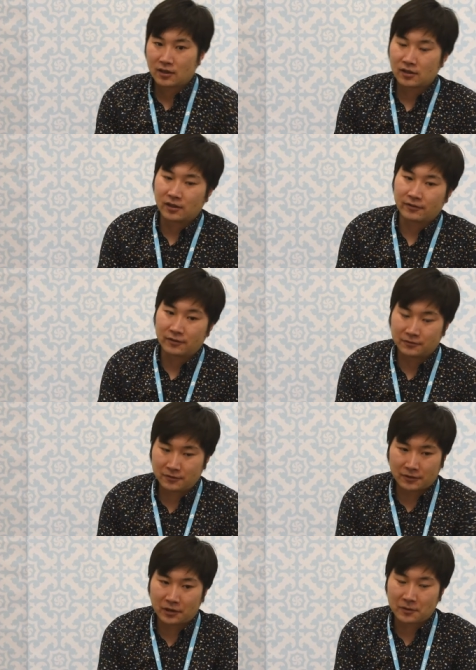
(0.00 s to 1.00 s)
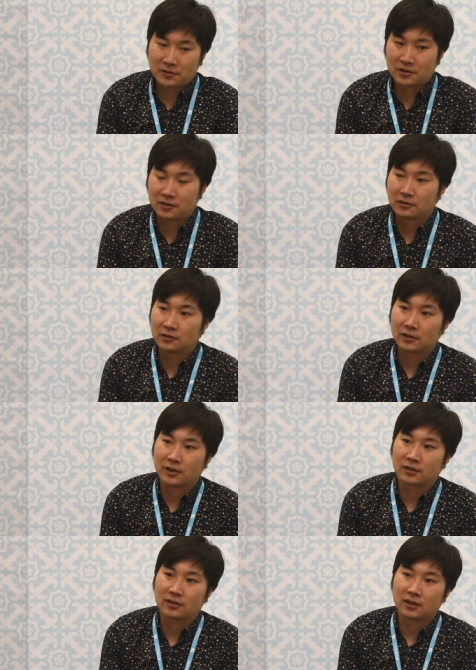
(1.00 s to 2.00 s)
yeah very much into
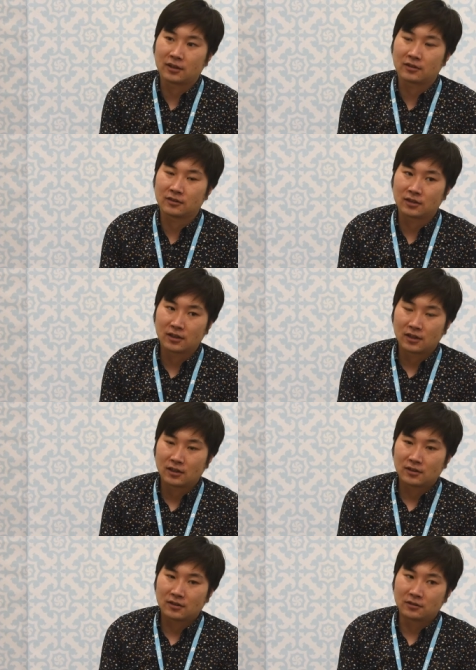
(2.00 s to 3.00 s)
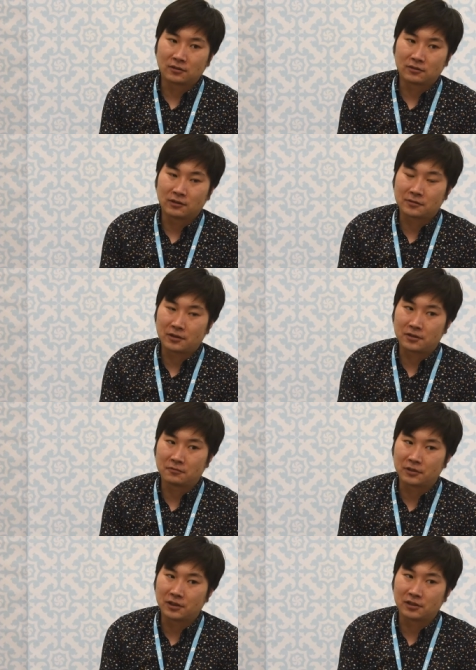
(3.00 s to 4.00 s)
non-Latin and not Glyphs
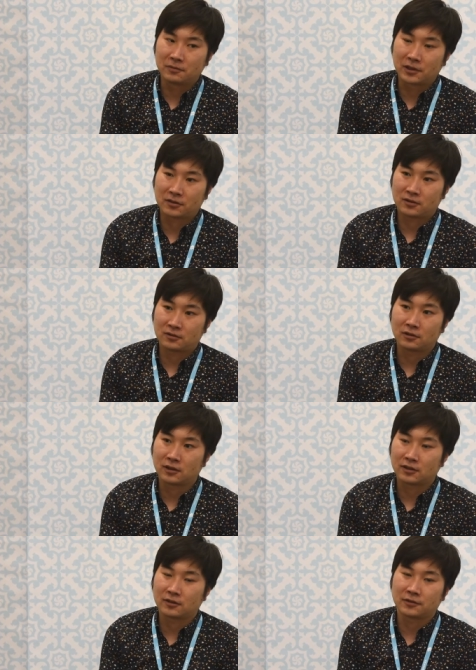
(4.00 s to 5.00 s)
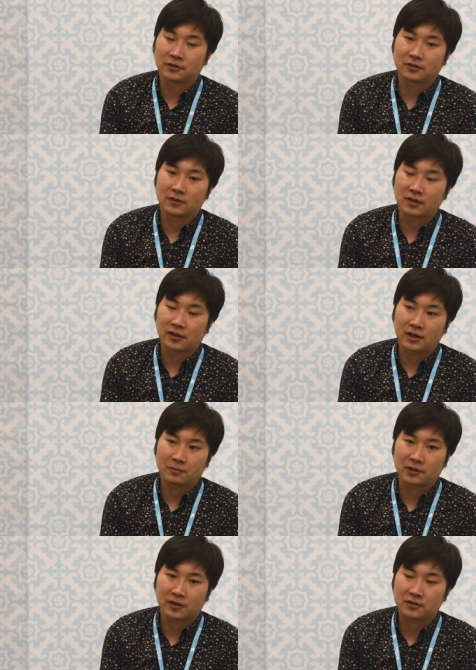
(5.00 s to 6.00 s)
is really the best non-Latin font design
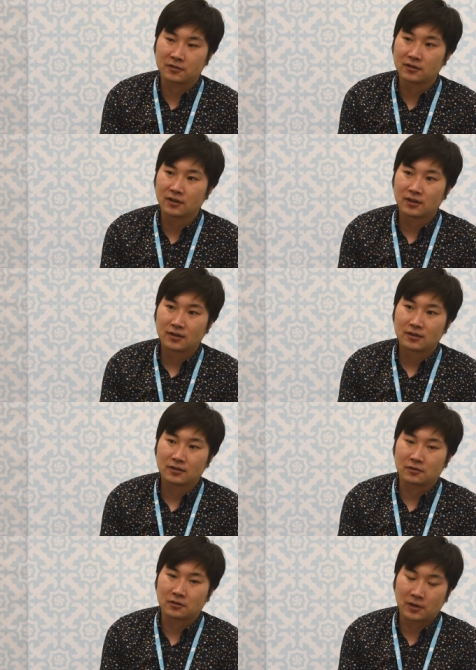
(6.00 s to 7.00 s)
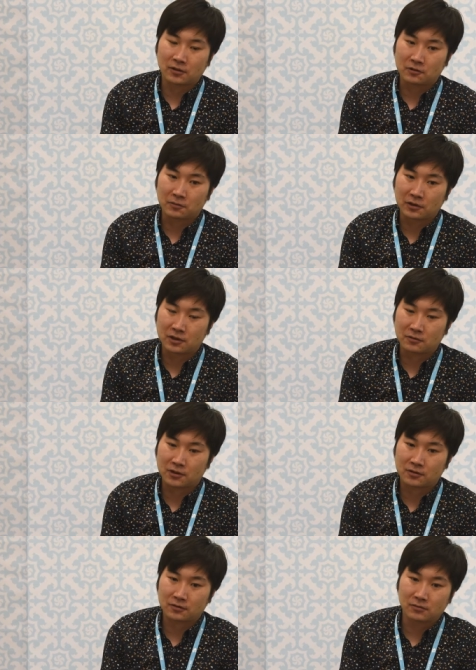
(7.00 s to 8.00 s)
application. So smart components
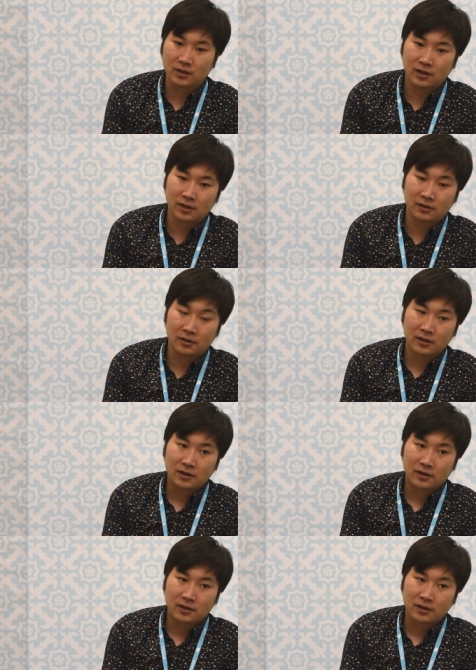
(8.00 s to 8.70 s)
was uh,